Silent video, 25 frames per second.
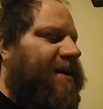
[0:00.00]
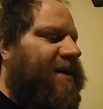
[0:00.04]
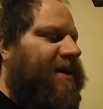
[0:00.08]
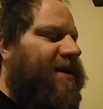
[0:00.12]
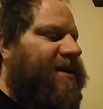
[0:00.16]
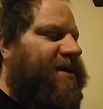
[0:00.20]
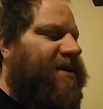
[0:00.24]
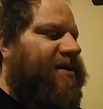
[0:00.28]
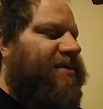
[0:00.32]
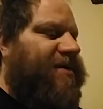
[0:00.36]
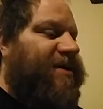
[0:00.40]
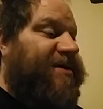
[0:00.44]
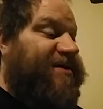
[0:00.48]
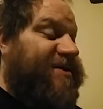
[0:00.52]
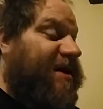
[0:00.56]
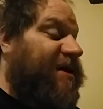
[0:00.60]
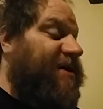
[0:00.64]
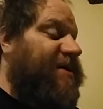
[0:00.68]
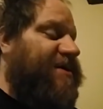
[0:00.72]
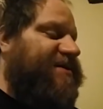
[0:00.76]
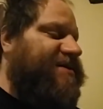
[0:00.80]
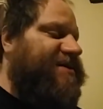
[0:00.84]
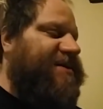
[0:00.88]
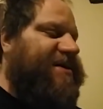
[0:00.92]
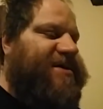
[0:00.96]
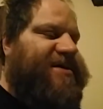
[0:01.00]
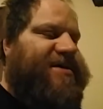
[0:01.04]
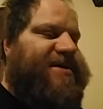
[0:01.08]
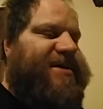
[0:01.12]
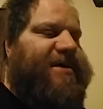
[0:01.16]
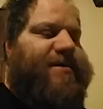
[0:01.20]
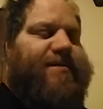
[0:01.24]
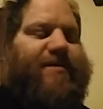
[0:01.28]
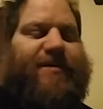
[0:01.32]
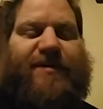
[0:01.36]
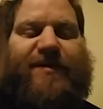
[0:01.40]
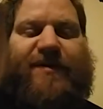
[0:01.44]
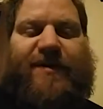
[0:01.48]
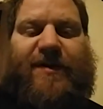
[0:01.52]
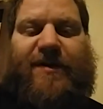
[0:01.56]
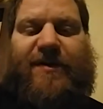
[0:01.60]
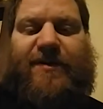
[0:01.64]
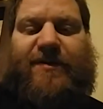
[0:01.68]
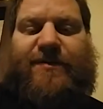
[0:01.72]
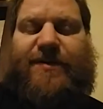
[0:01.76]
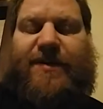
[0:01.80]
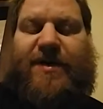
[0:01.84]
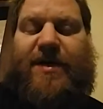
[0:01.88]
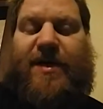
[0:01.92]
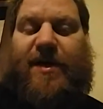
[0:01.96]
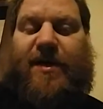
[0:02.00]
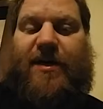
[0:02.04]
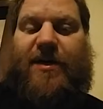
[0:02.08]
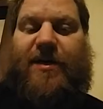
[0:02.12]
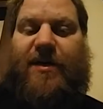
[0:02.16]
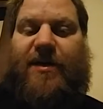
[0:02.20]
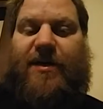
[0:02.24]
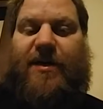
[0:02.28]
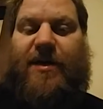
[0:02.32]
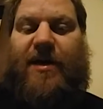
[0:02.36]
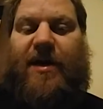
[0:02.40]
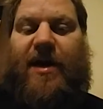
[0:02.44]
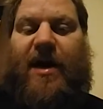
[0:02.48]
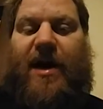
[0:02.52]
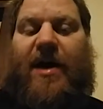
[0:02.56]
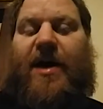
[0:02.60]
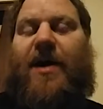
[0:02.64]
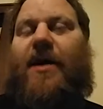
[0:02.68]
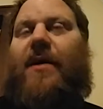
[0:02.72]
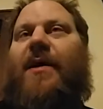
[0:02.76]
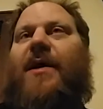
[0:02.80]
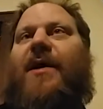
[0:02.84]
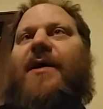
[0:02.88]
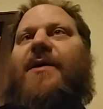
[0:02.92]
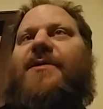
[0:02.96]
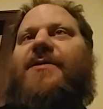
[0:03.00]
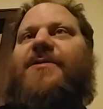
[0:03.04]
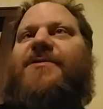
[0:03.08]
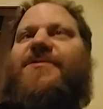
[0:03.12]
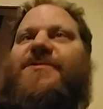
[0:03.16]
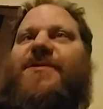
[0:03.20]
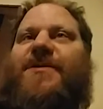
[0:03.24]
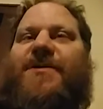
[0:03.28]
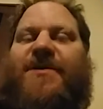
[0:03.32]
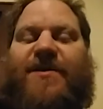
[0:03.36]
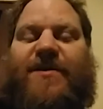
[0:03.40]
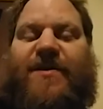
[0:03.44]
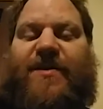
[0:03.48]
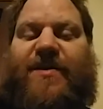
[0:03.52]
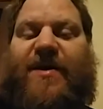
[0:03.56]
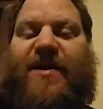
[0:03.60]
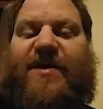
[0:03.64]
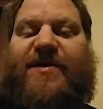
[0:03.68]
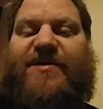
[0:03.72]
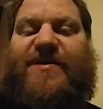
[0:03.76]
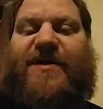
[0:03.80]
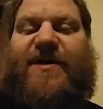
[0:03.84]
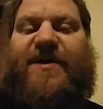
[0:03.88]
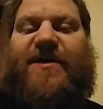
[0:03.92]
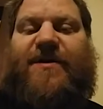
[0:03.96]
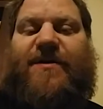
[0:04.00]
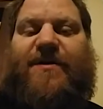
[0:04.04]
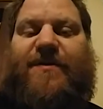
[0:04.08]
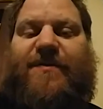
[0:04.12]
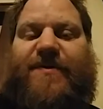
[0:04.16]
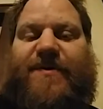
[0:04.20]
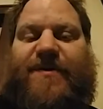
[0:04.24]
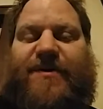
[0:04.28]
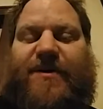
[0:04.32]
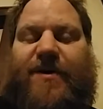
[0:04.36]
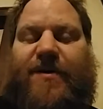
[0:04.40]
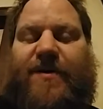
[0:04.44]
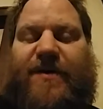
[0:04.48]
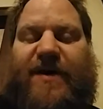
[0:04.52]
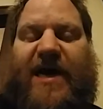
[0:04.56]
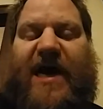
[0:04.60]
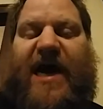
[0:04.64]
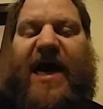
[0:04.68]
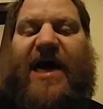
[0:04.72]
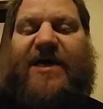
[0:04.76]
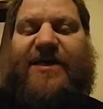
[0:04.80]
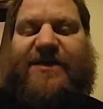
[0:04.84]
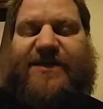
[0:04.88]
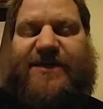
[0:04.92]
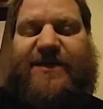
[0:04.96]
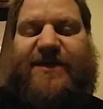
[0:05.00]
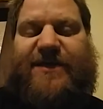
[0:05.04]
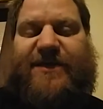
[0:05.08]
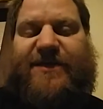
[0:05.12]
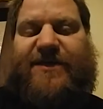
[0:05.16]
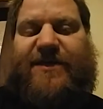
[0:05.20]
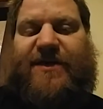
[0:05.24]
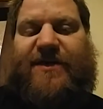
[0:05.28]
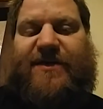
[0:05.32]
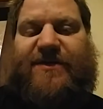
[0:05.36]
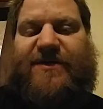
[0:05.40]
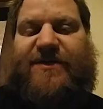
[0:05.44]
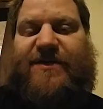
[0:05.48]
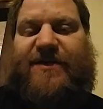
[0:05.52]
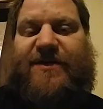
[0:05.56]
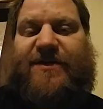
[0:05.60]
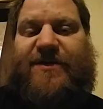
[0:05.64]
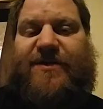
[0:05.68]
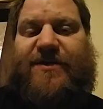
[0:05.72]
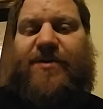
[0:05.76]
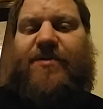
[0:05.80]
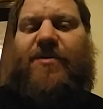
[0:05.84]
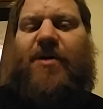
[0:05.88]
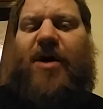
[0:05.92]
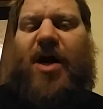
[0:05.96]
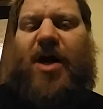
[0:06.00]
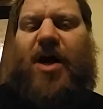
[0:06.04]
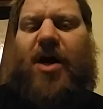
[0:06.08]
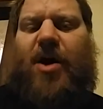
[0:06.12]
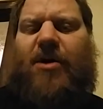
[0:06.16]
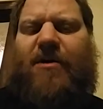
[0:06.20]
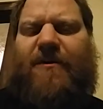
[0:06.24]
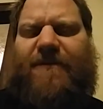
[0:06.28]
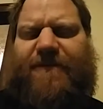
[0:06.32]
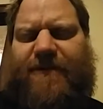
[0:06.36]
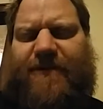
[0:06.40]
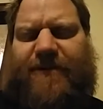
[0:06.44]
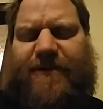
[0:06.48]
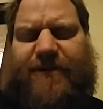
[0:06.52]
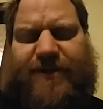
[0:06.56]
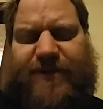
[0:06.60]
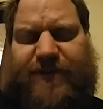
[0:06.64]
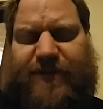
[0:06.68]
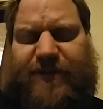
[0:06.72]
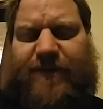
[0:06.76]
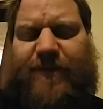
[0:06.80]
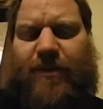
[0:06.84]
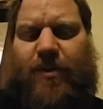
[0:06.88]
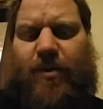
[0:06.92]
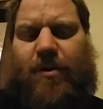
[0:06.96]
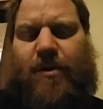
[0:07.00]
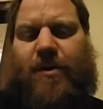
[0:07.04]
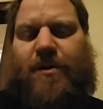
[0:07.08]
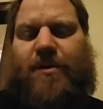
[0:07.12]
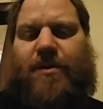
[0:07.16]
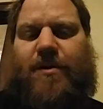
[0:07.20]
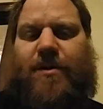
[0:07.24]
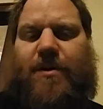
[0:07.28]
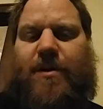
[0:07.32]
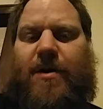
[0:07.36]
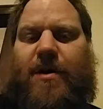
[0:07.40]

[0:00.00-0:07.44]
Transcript: Anyways, I consented to everything. Fuck. Hell, I consented to things they didn't even ask to consent to. I offered to for it.